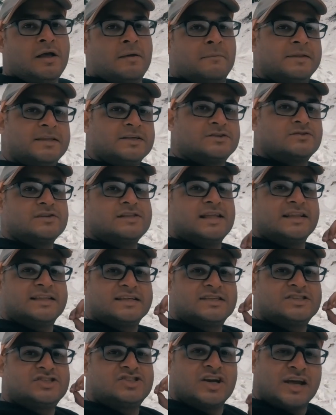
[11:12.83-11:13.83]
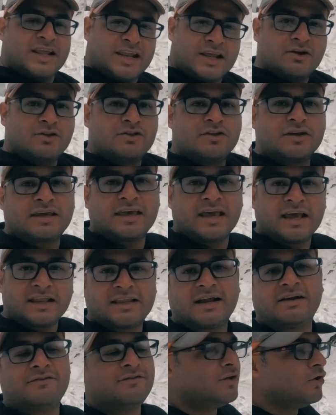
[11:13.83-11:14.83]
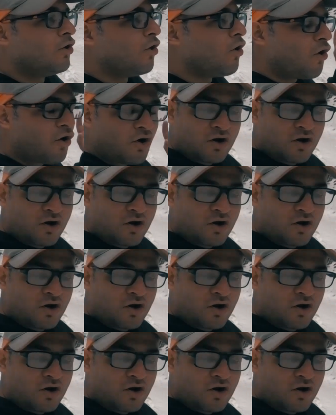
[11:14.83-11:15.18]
This was like the cherry on the cake that we all